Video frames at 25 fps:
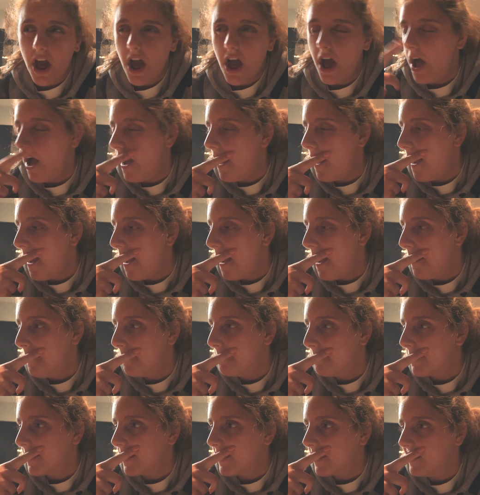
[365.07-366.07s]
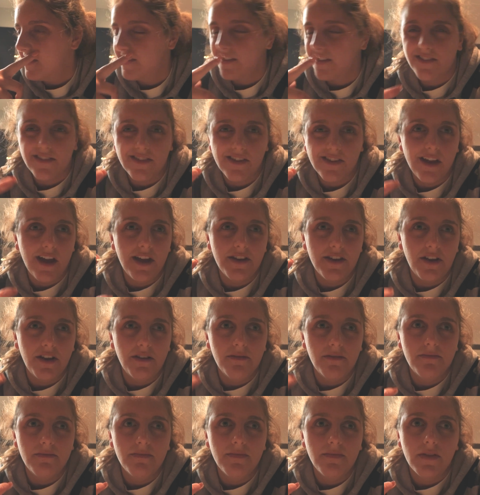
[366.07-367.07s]
because I
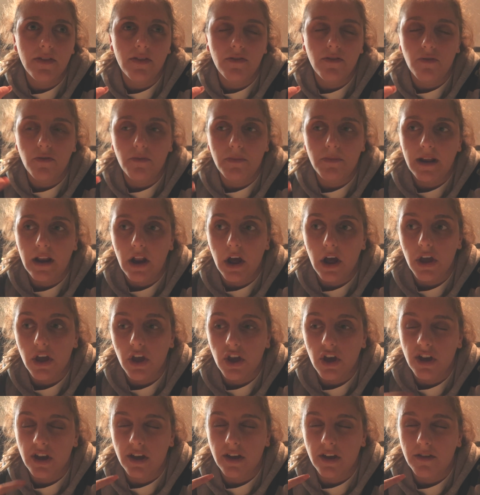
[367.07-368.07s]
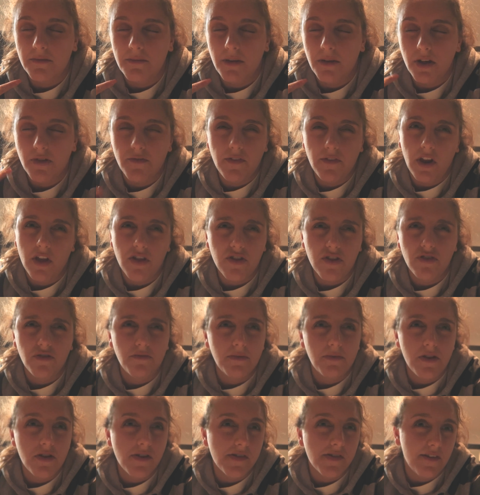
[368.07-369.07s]
don't normally like cook much for lunch. I
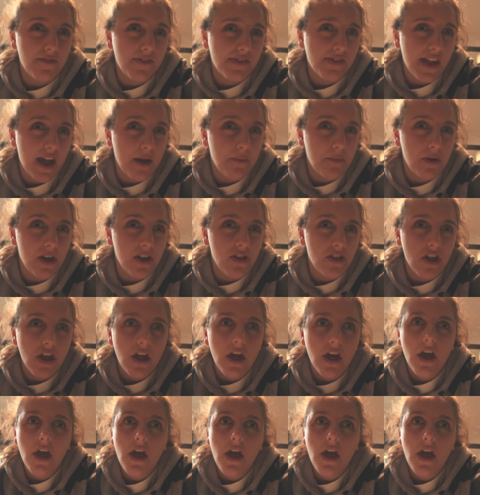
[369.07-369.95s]
normally just have a sandwich.